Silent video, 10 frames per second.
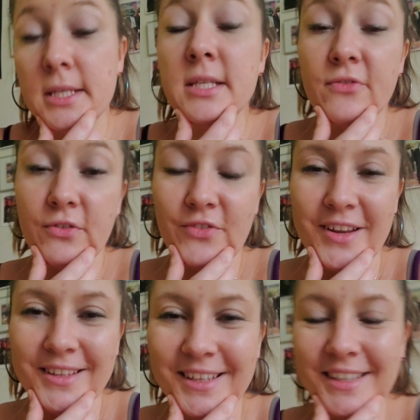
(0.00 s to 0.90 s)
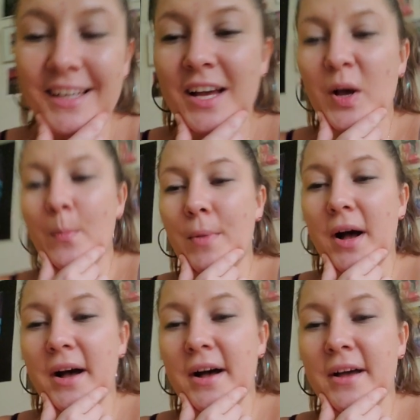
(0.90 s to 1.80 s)
different friend,
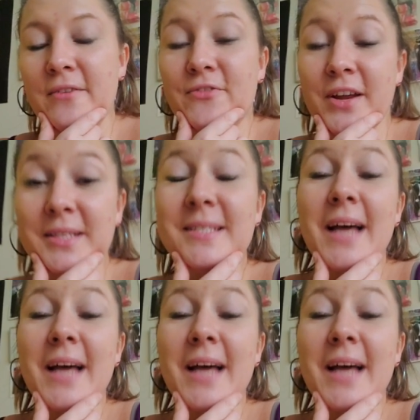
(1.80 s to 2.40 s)
my friend's